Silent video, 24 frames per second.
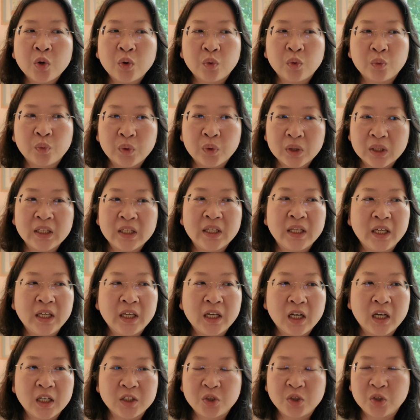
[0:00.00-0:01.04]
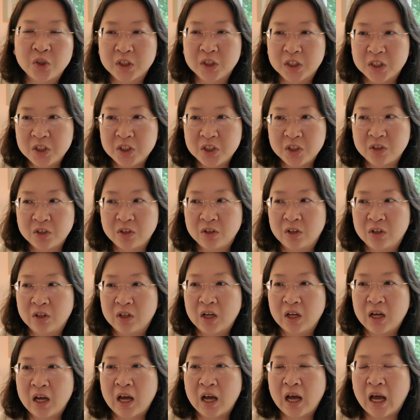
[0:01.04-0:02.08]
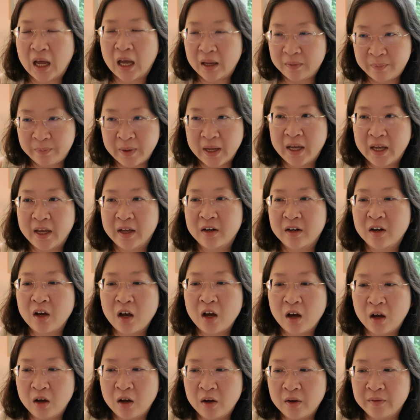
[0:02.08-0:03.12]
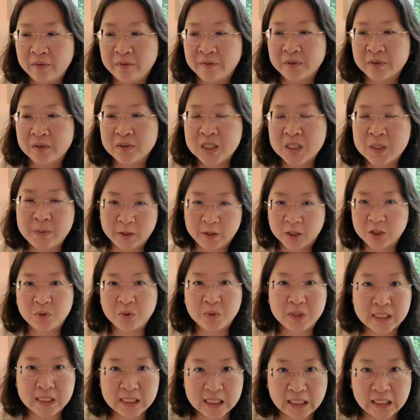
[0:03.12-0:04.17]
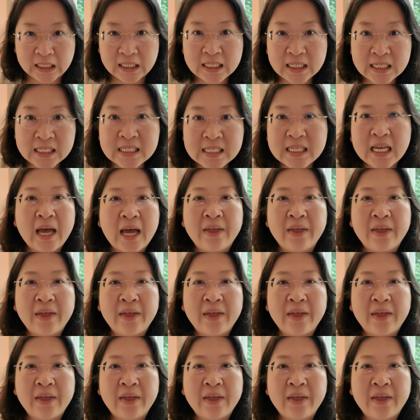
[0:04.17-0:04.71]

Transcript: really a traditional hotbed of spiritual studies.